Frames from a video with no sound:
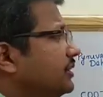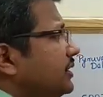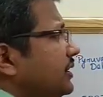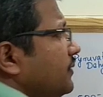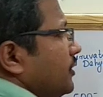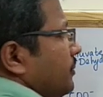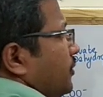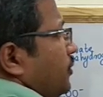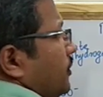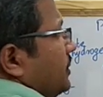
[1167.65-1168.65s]

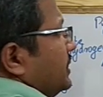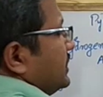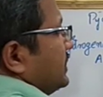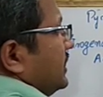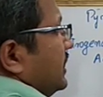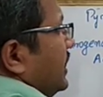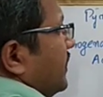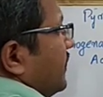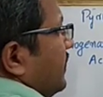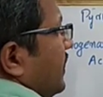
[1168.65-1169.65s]
You will be just
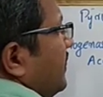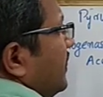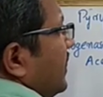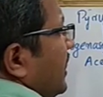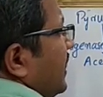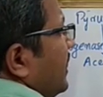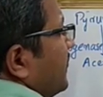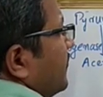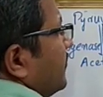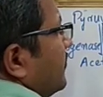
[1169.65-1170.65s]
seeing
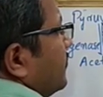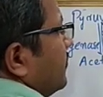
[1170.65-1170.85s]
synthase